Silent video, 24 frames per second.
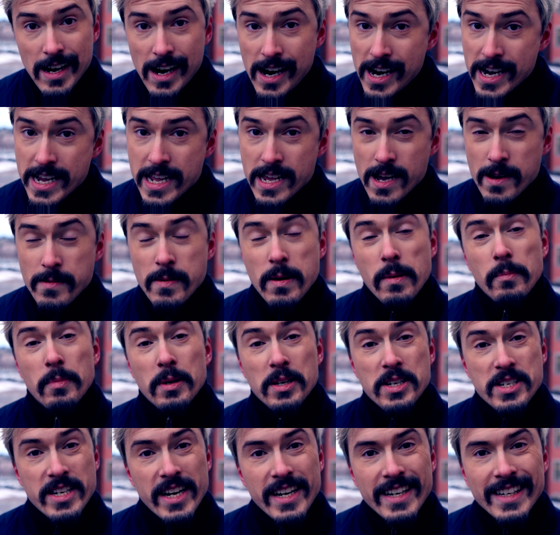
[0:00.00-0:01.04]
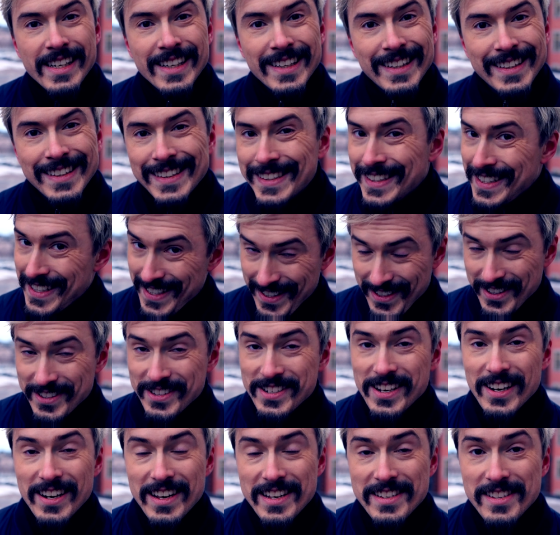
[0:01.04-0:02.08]
I am MPJ, and
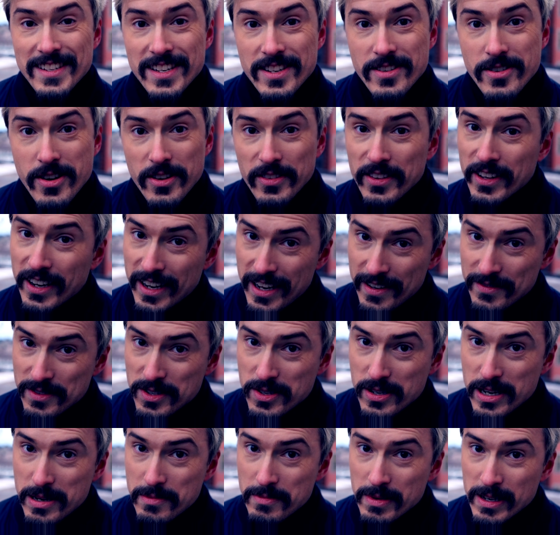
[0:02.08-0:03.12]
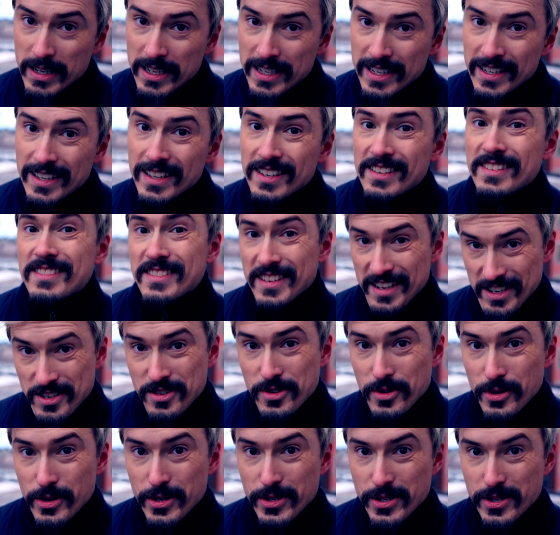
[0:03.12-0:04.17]
until I see you on the live stream, stay
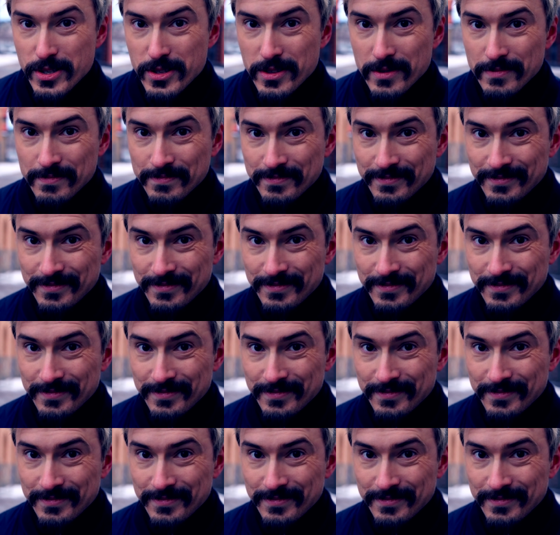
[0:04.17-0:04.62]
curious.